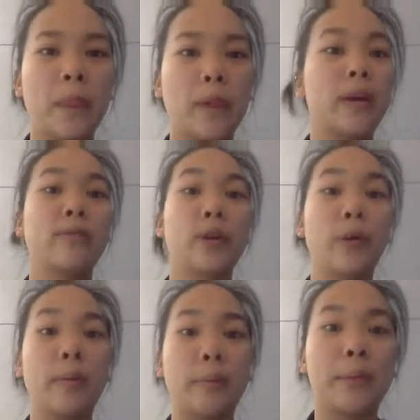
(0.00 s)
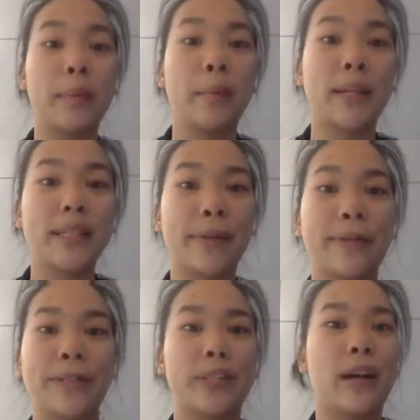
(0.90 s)
could have totally been blaming myself
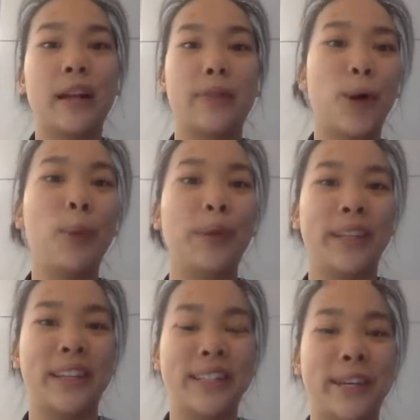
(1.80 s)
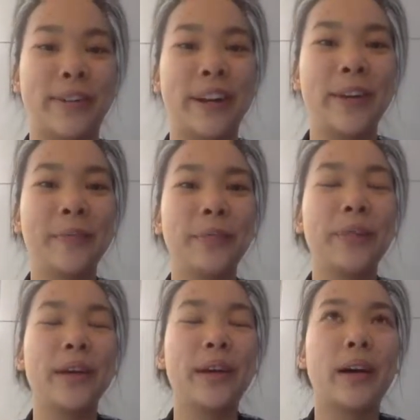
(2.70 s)
for just not even opening the itinerary.
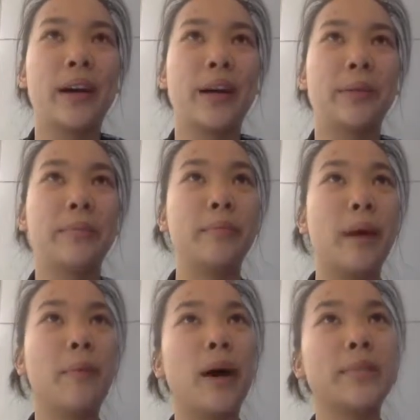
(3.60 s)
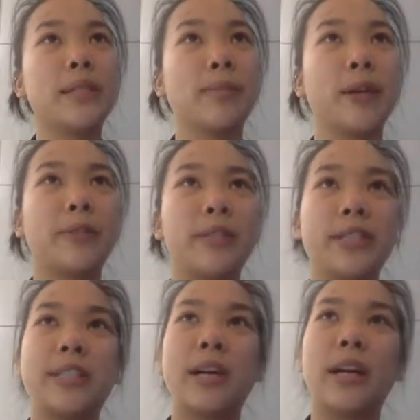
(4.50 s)
My mom this morning, when
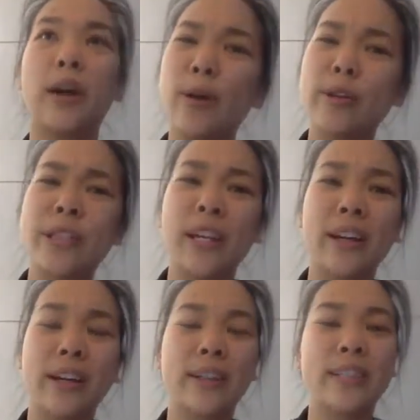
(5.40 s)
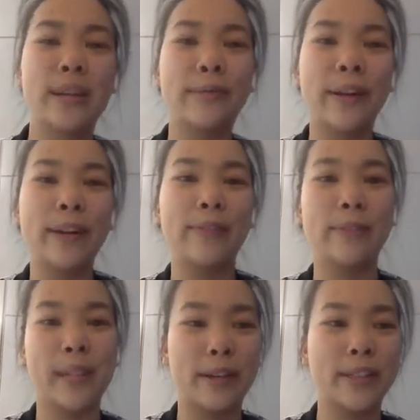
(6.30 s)
she said, "Oh, you're taking a nonstop flight
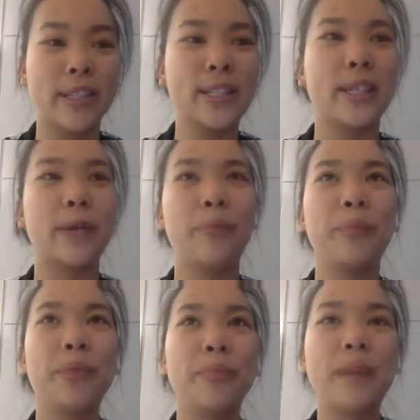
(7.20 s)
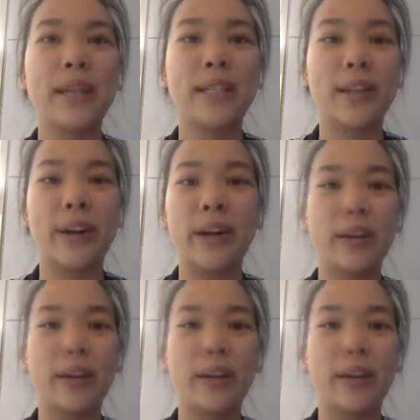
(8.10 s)
from San Jose to Mexico. I didn't